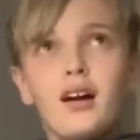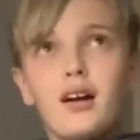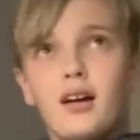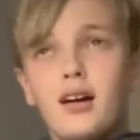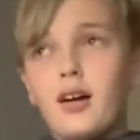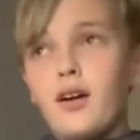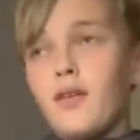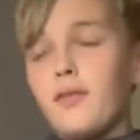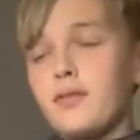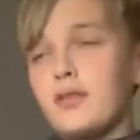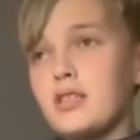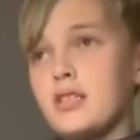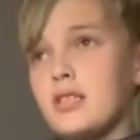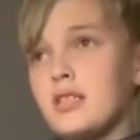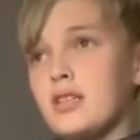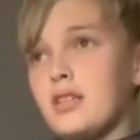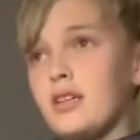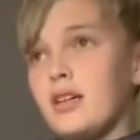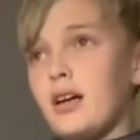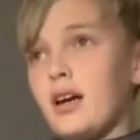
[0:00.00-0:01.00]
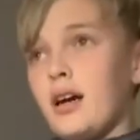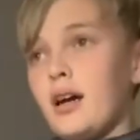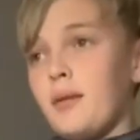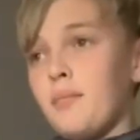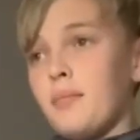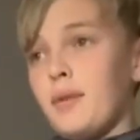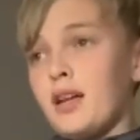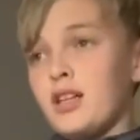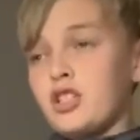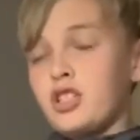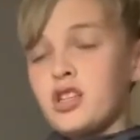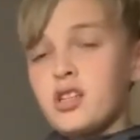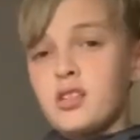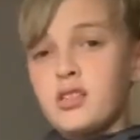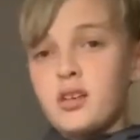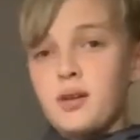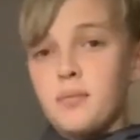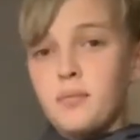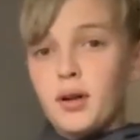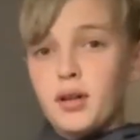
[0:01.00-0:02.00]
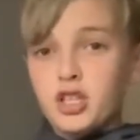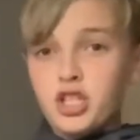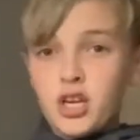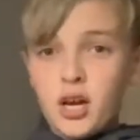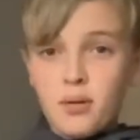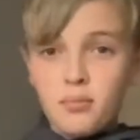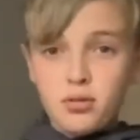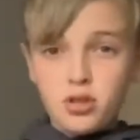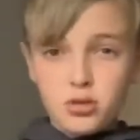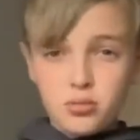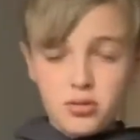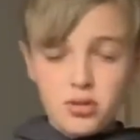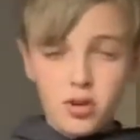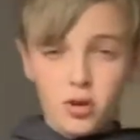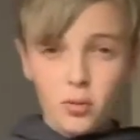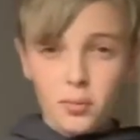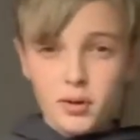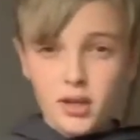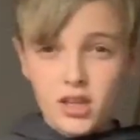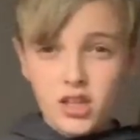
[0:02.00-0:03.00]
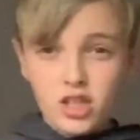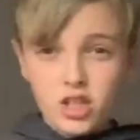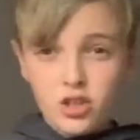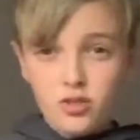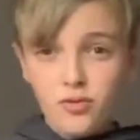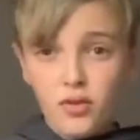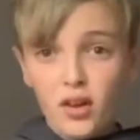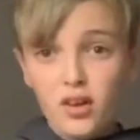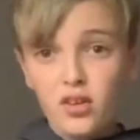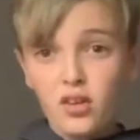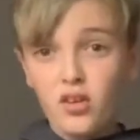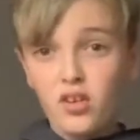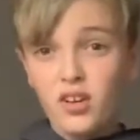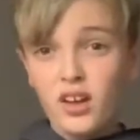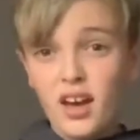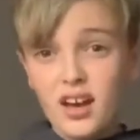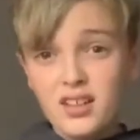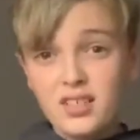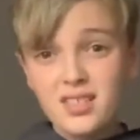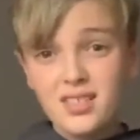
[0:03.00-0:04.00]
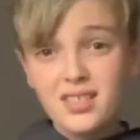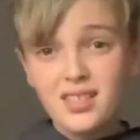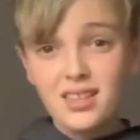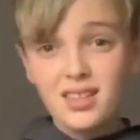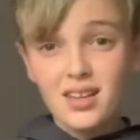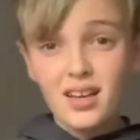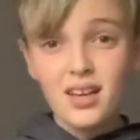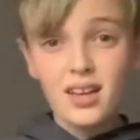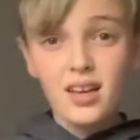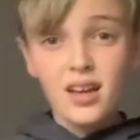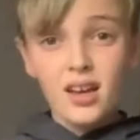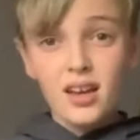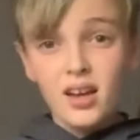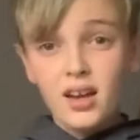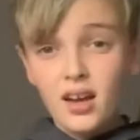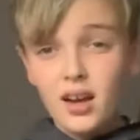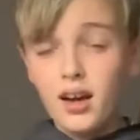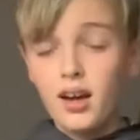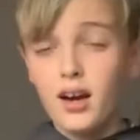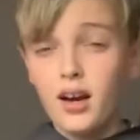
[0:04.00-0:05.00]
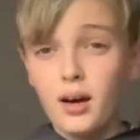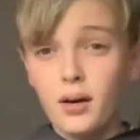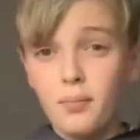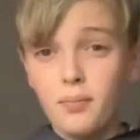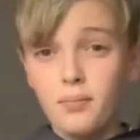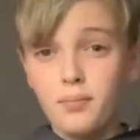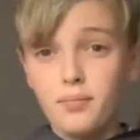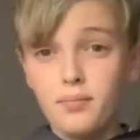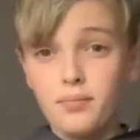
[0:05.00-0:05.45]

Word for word: obviously, I mentioned in my championship score predictions video yesterday um,